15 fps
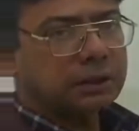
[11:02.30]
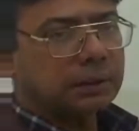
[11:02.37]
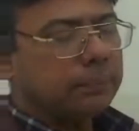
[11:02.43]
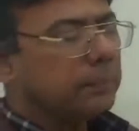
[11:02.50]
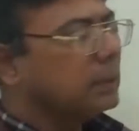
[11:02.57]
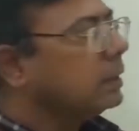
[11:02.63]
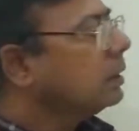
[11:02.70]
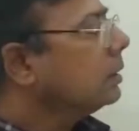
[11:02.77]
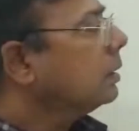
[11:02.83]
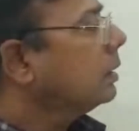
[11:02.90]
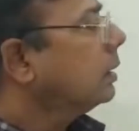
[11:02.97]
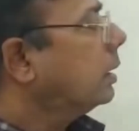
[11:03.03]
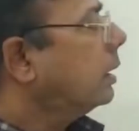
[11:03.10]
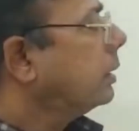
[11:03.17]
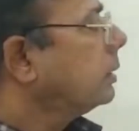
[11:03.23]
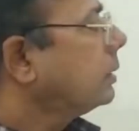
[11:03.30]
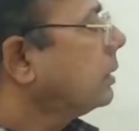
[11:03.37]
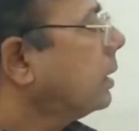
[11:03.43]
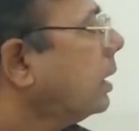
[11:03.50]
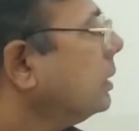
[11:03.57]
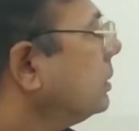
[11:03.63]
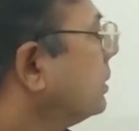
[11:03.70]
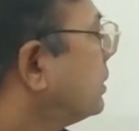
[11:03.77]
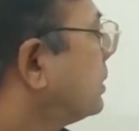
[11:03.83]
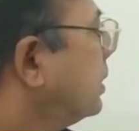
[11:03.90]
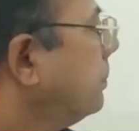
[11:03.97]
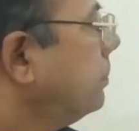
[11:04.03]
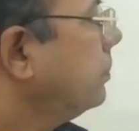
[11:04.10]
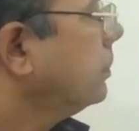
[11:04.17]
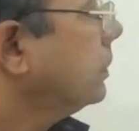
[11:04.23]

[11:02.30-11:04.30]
step, and in the last step